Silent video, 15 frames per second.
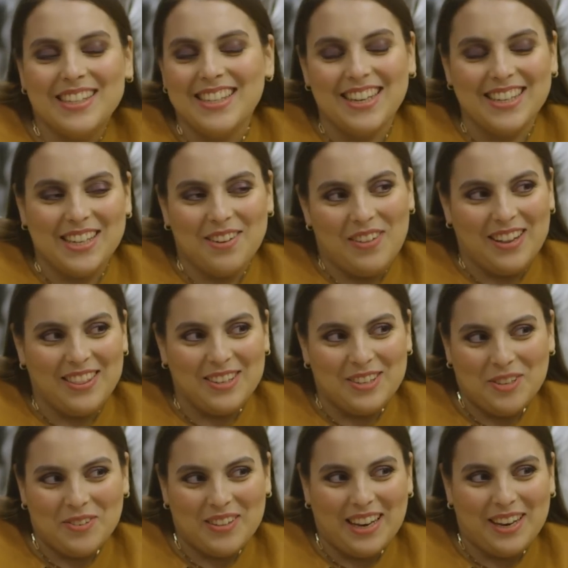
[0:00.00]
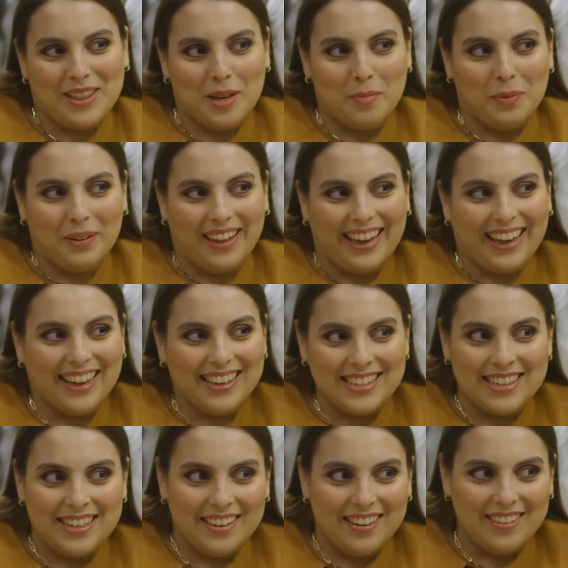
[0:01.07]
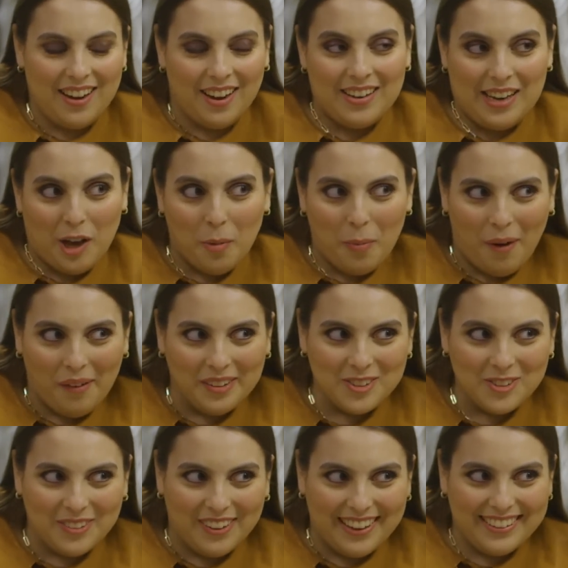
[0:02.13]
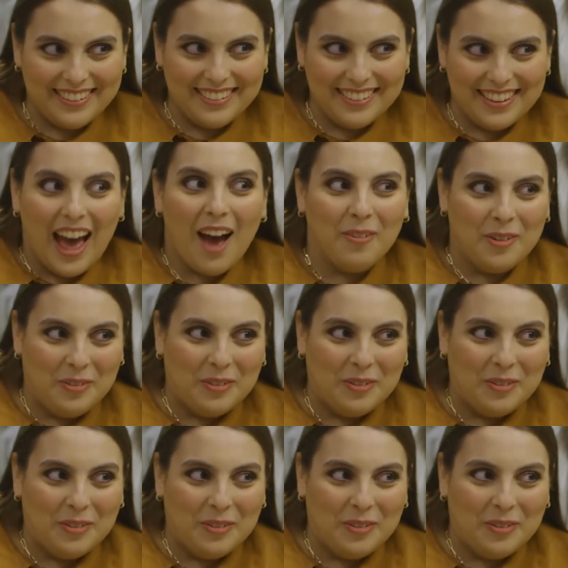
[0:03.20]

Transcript: this doesn't have anything to do with anything, but like a nail polish line. That would